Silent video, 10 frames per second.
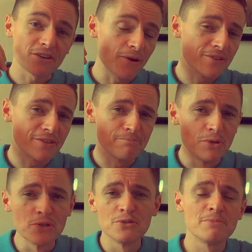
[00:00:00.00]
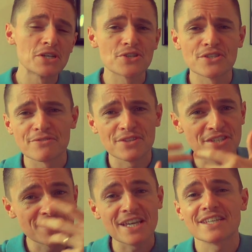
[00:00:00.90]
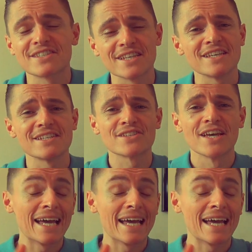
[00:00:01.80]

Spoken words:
got the moon missions of the 60s,